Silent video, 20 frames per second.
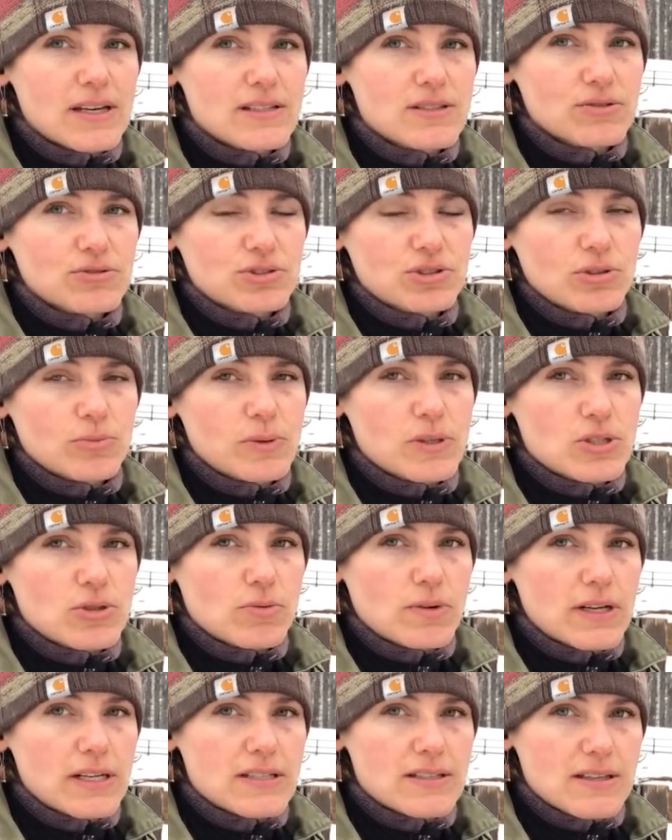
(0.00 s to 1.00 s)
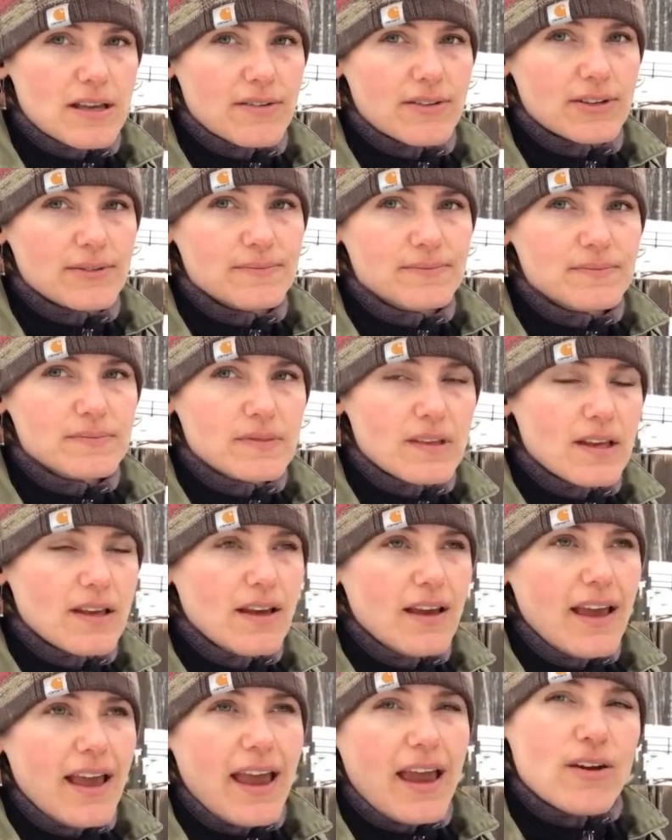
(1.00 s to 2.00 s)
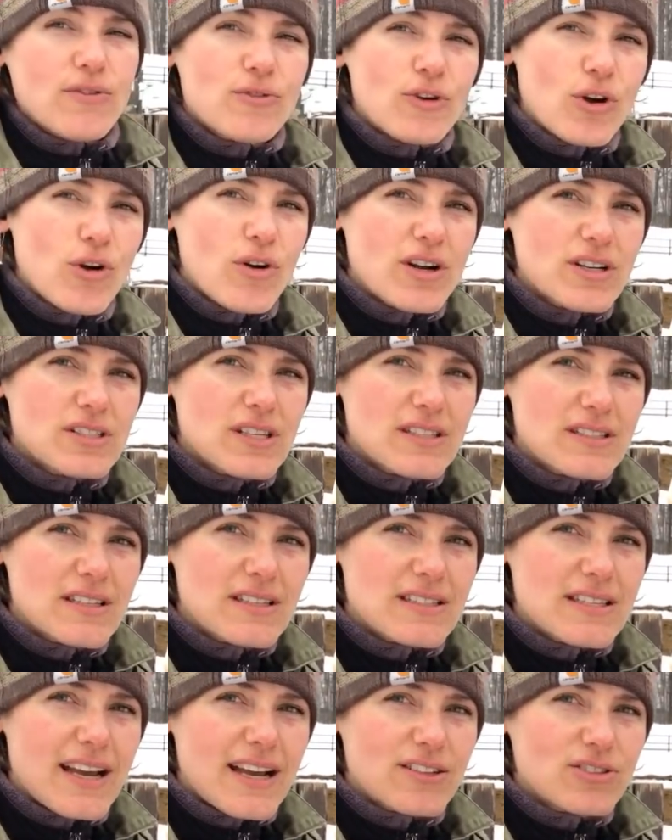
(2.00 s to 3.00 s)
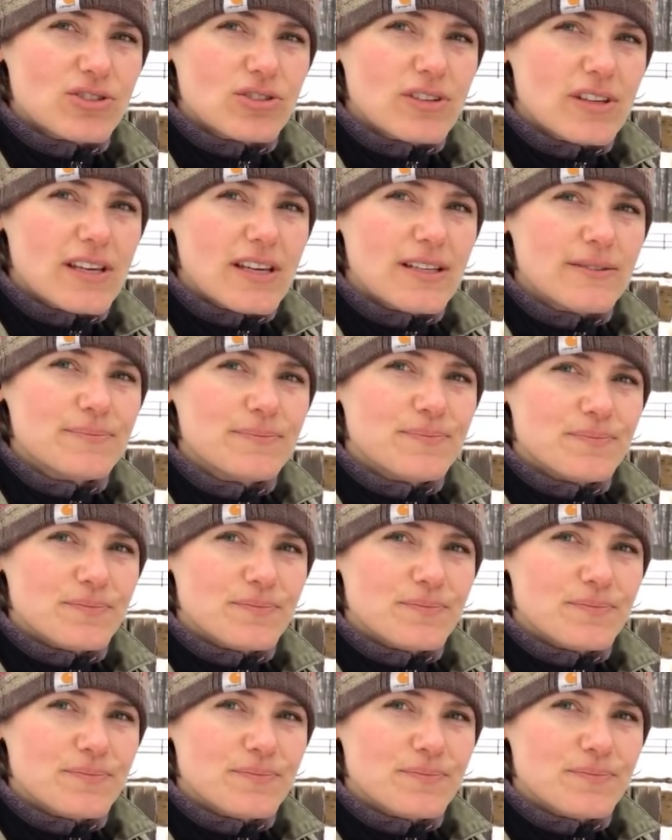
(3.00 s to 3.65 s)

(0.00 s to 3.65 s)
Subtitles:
So she'll be 27. And for horses, it's actually